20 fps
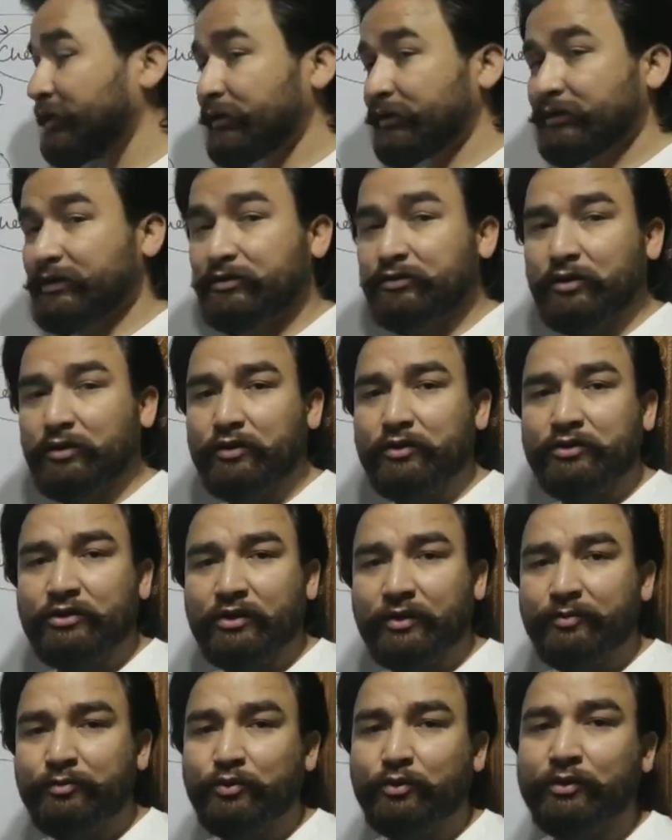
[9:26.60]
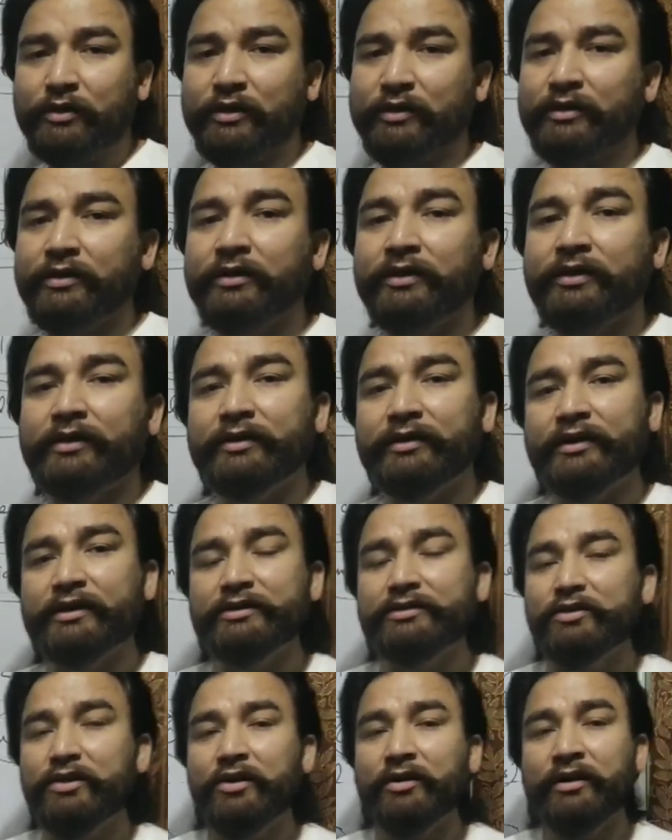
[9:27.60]
the solution of sugar
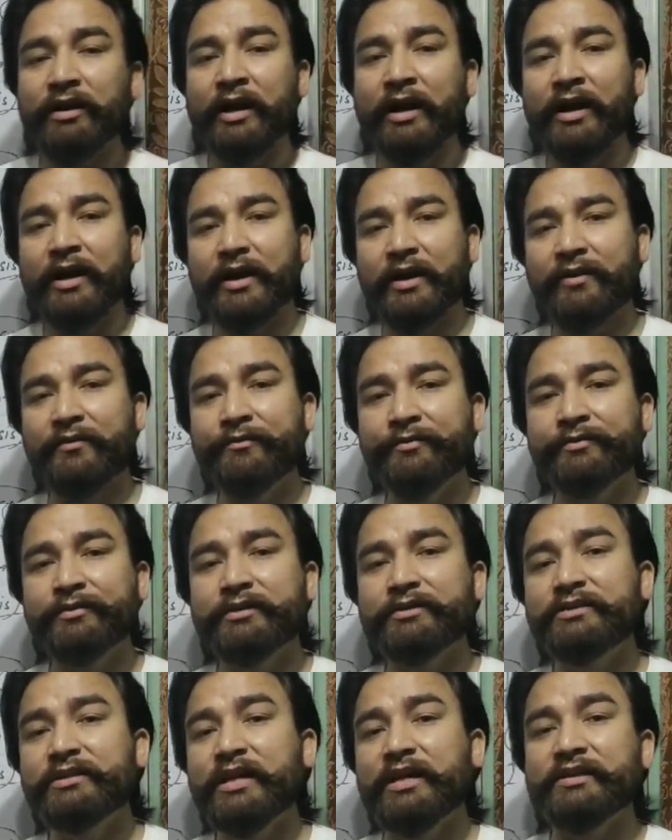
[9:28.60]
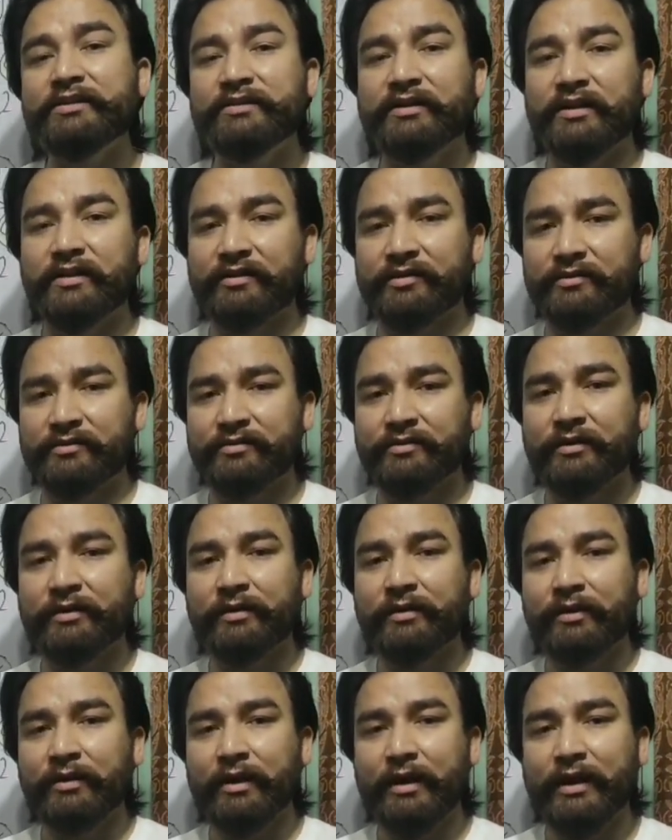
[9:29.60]
does not have the charge carriers,
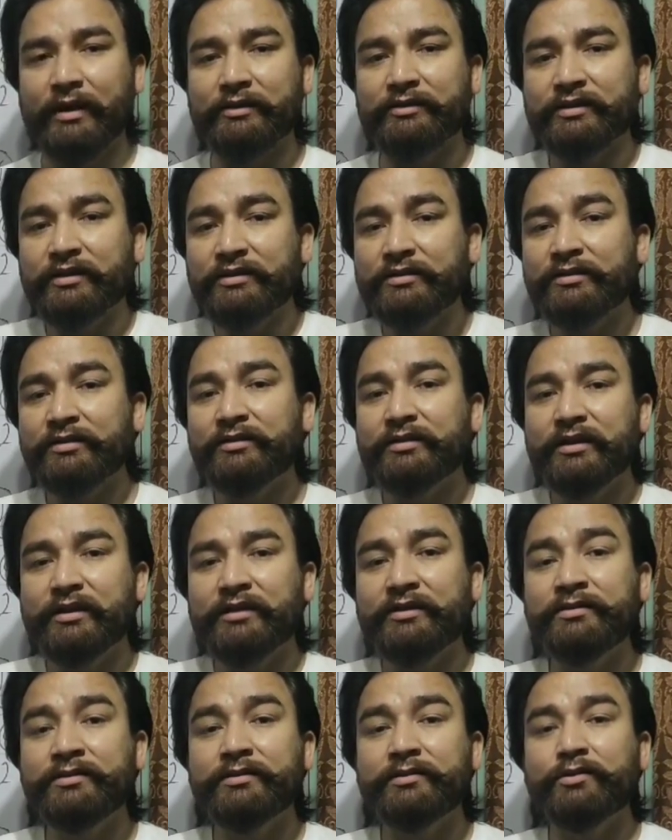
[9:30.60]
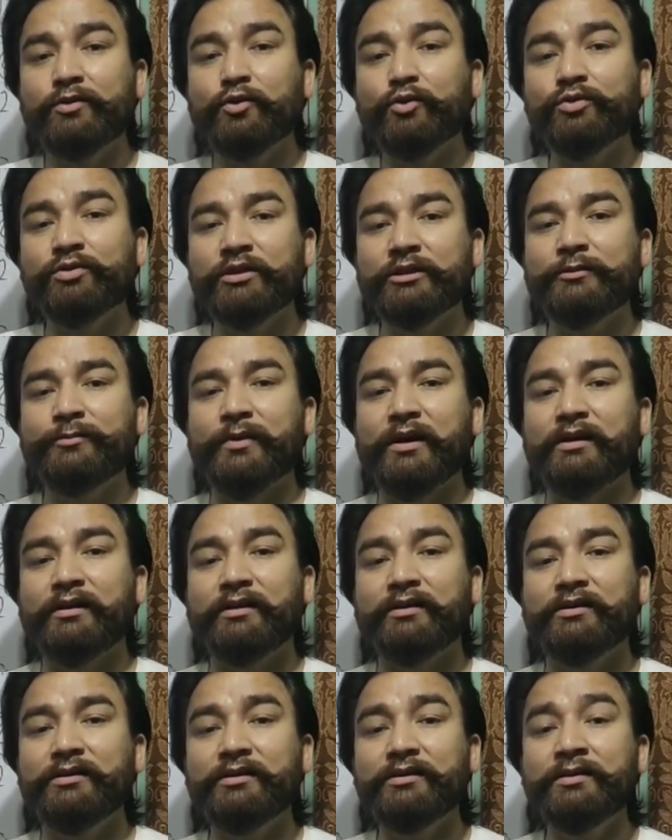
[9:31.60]
and since there is no such
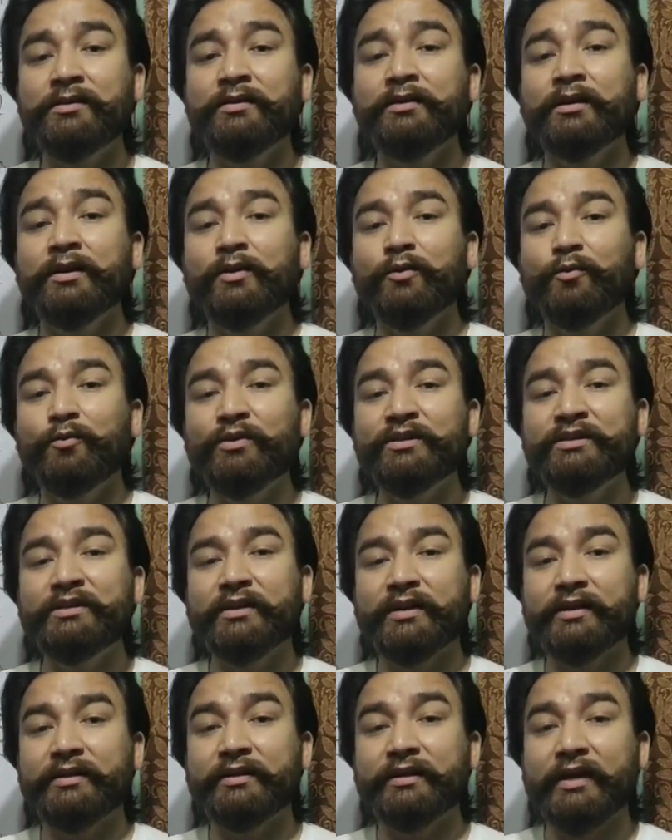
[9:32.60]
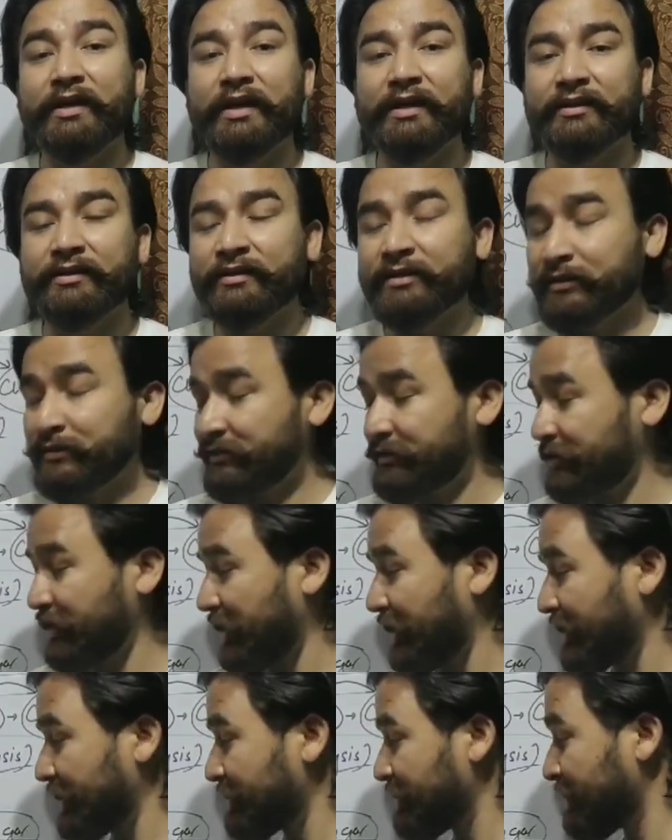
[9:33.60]
particle which can carry
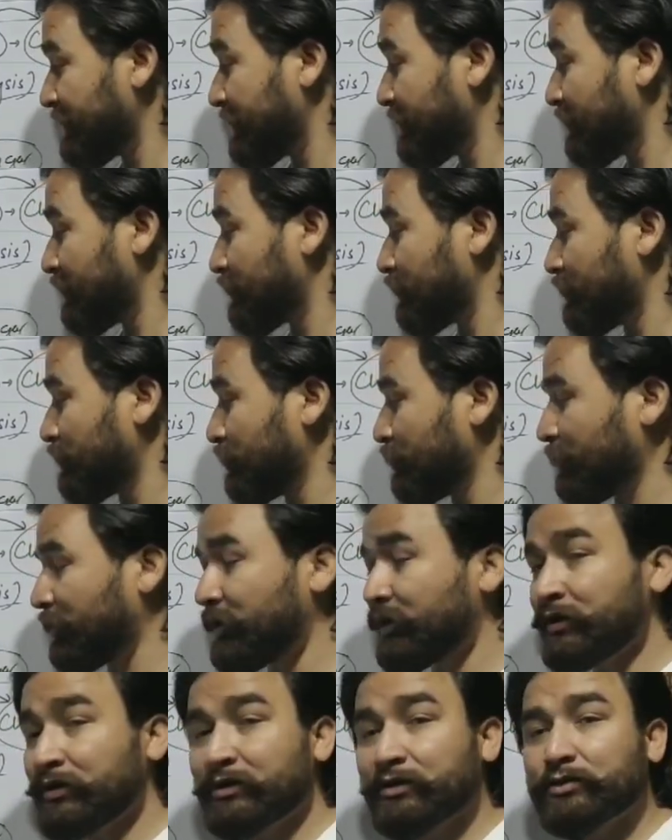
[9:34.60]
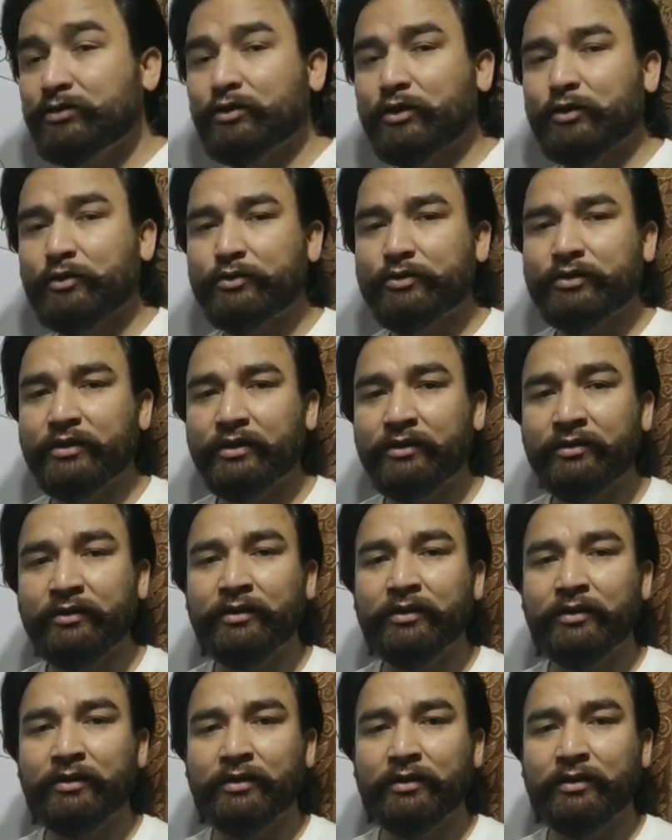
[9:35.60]
charge through a
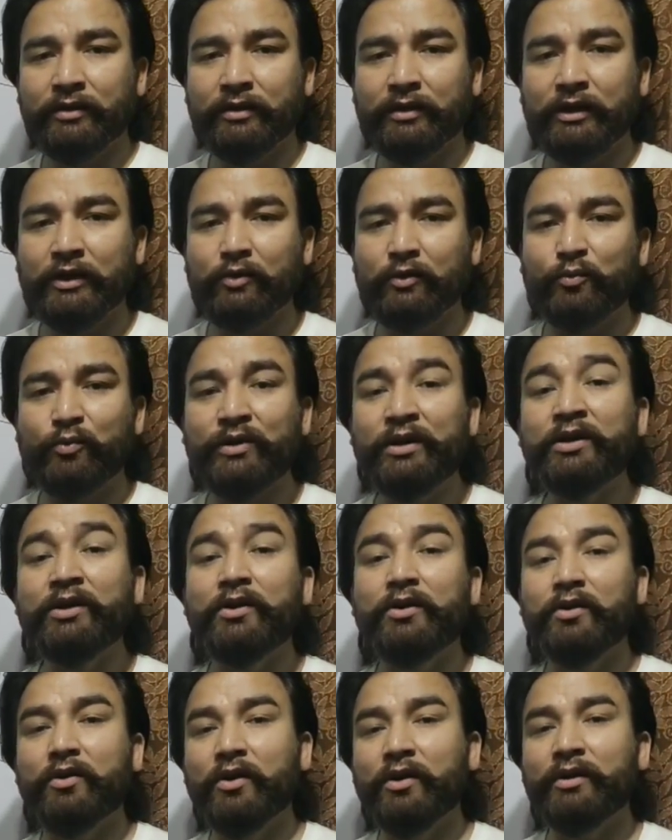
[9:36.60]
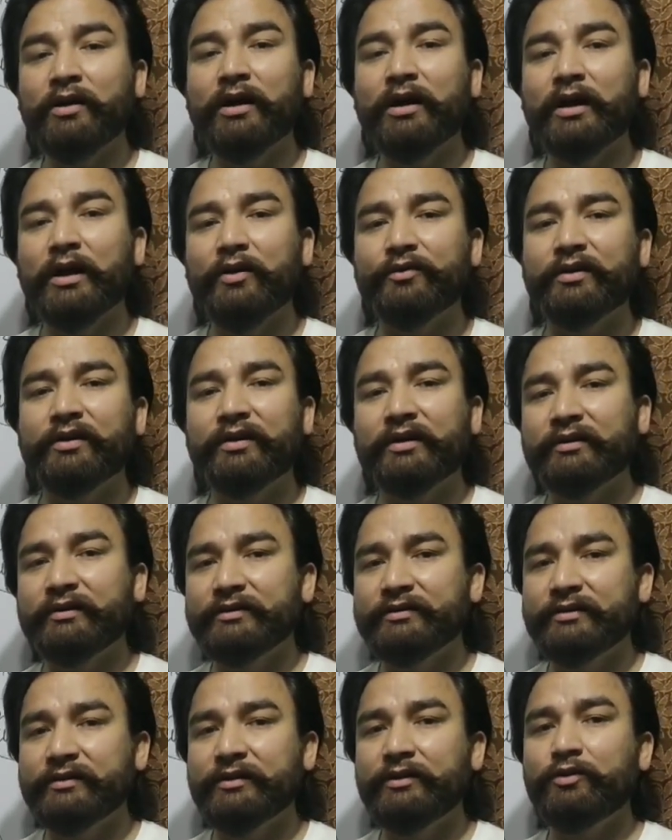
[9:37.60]
solution, it will not allow the
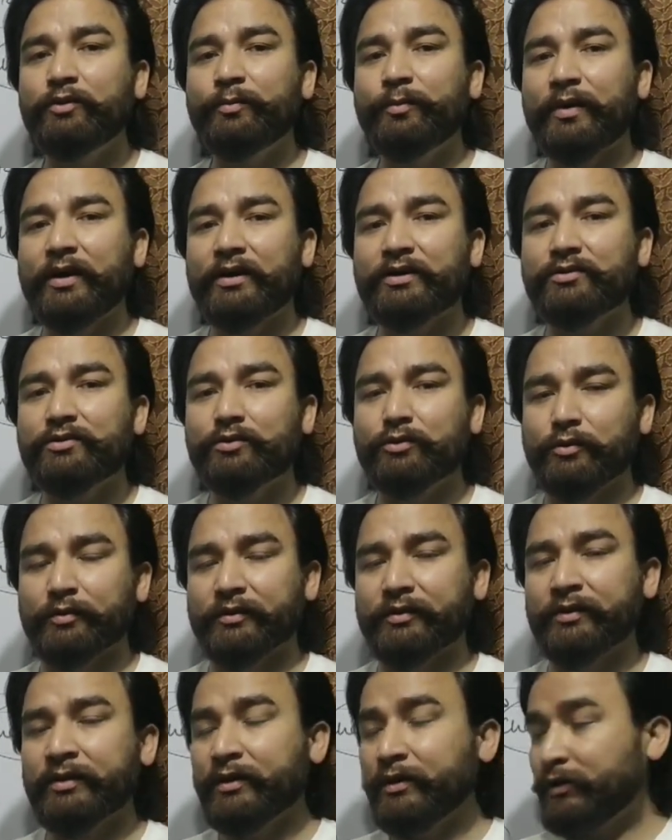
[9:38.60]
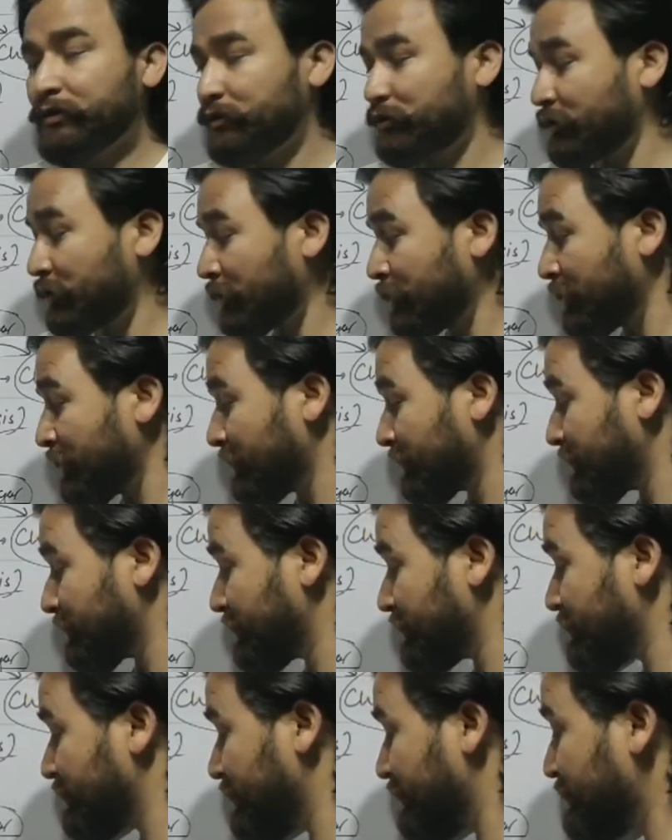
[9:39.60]
electricity to pass through it. So
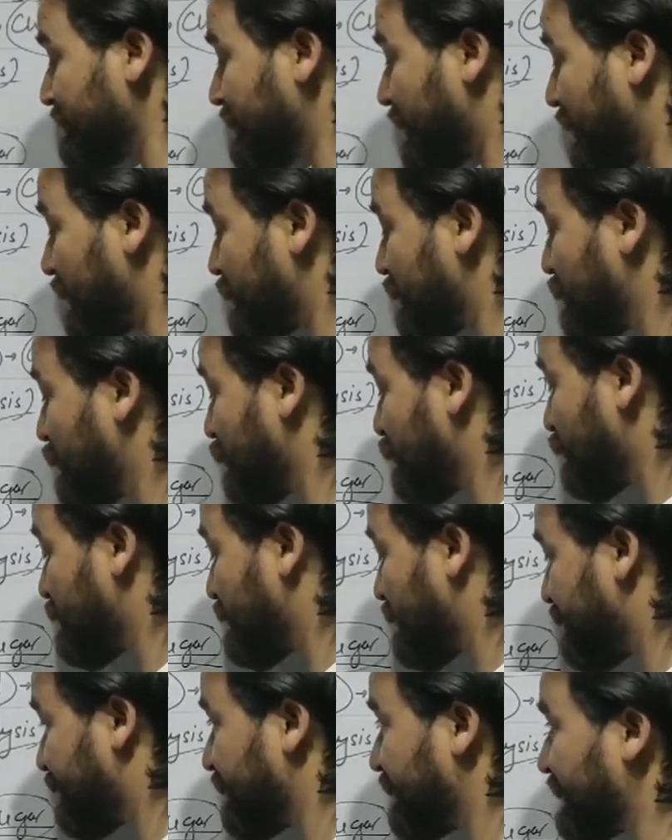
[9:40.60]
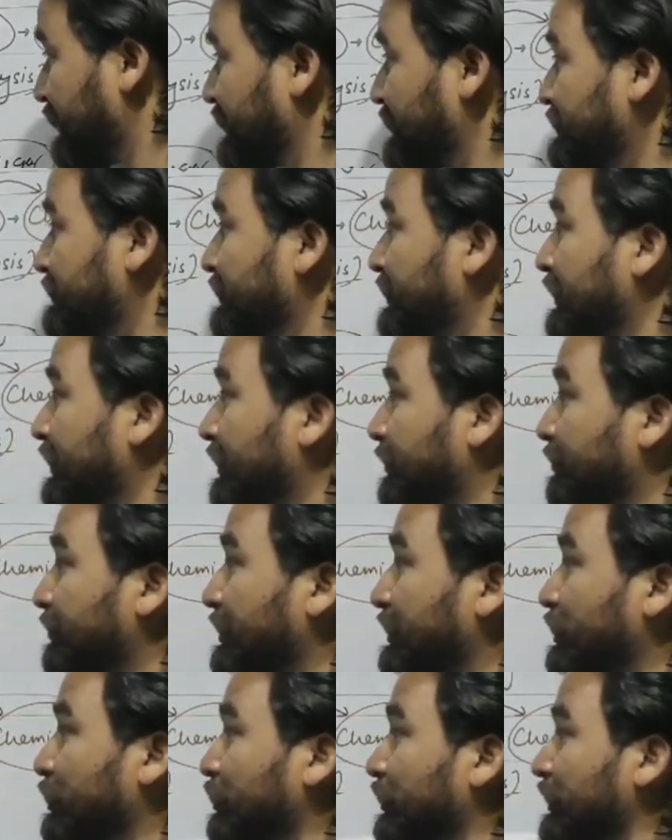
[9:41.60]
this is a huge difference
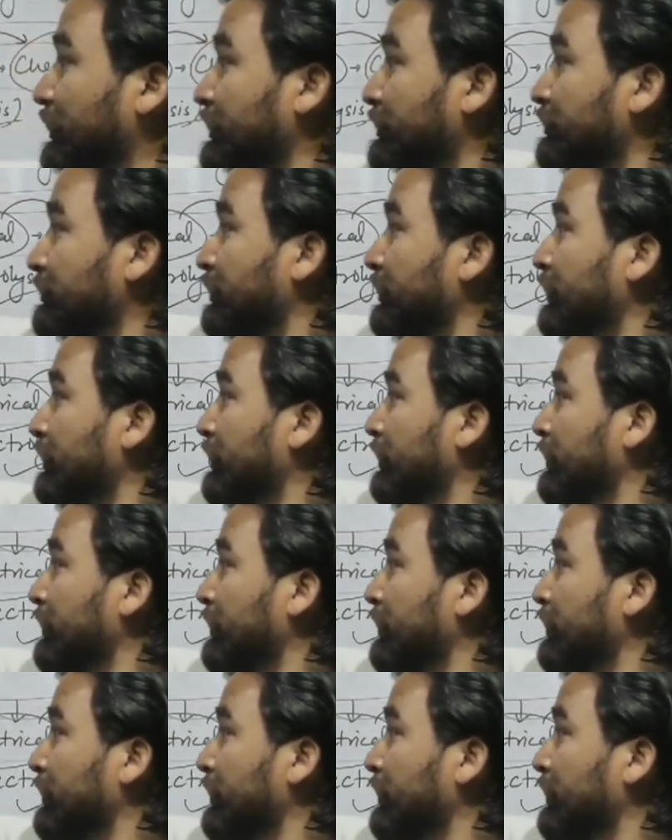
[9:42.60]
between